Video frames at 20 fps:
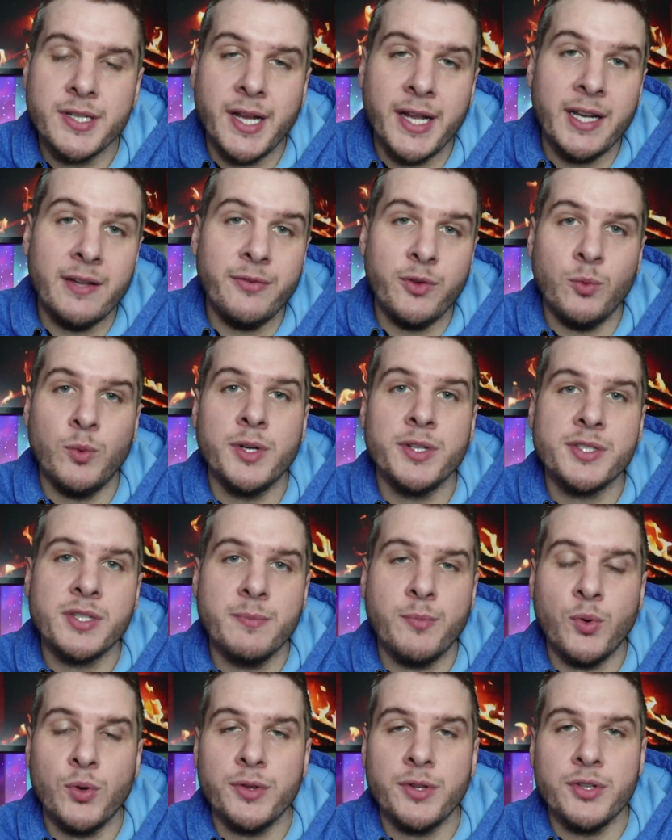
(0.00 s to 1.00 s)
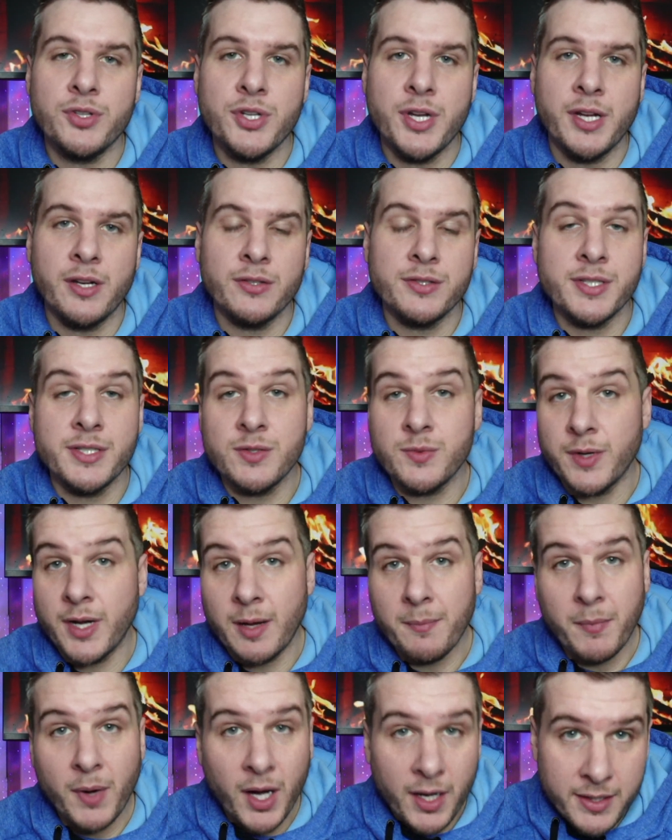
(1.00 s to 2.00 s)
And if you want to support the channel, since we're not
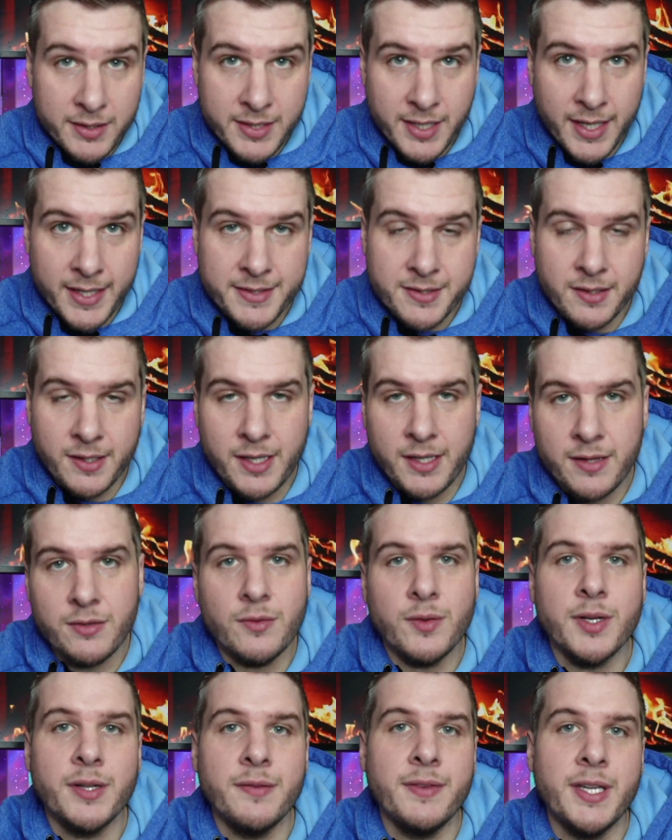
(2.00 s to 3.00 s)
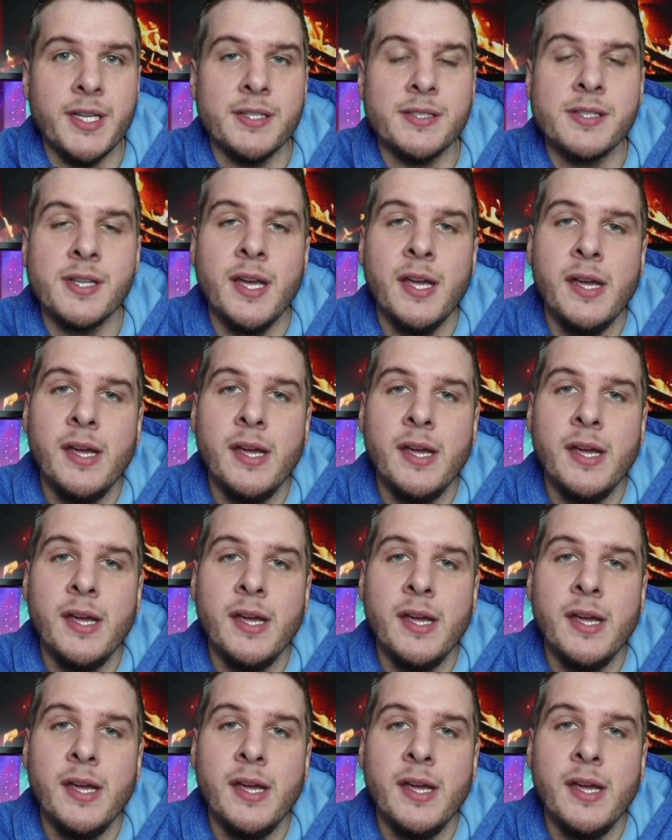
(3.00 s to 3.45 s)
monetized on either one of these,